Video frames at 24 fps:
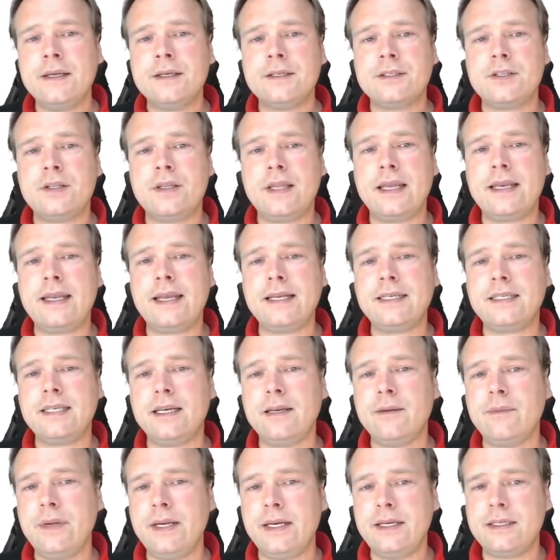So that
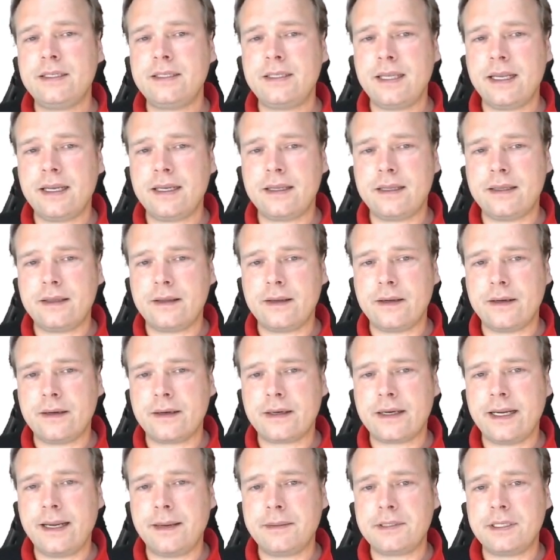actually means that
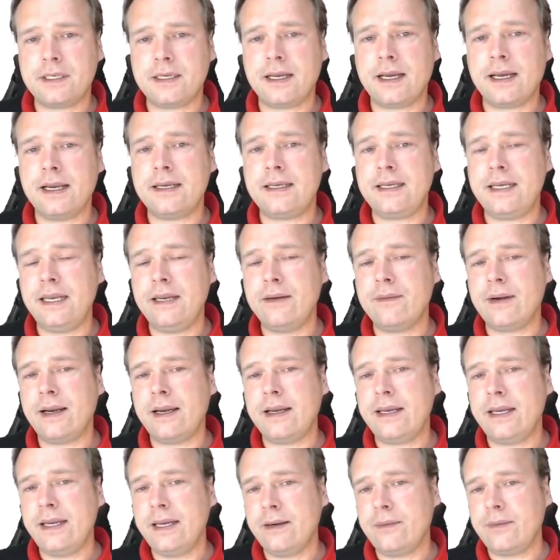the captain ID
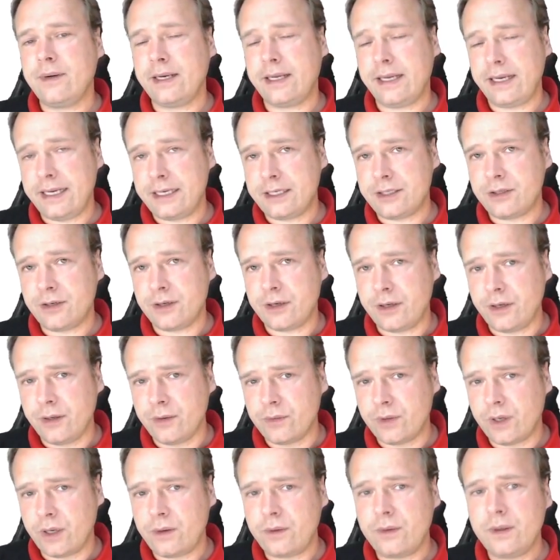right here, when I insert a new
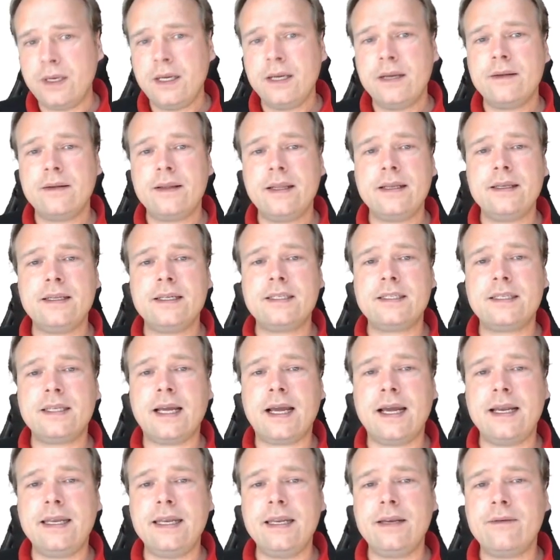row, then this
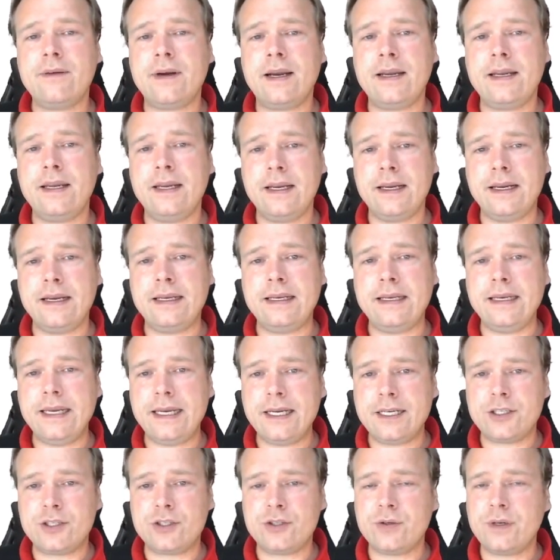ID right here, it
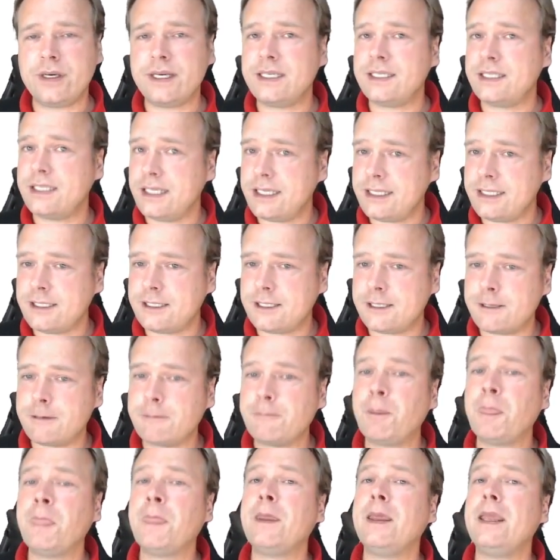needs to exist
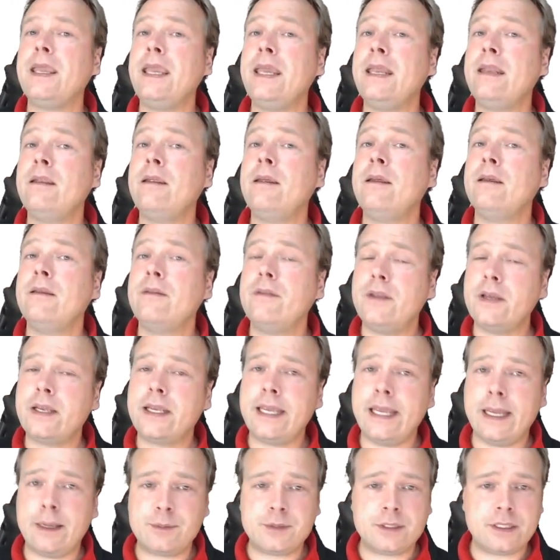in the
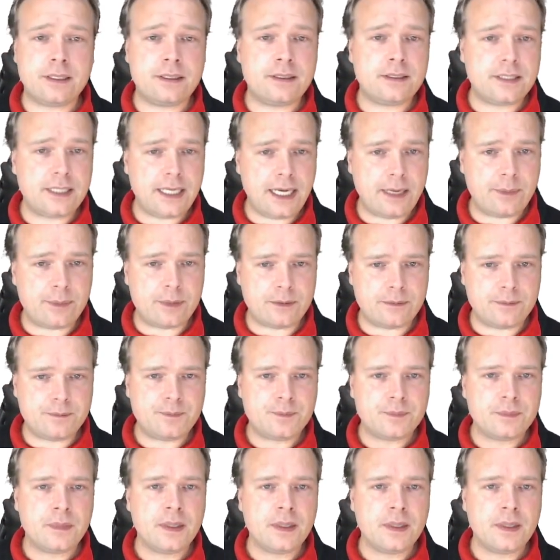captain table.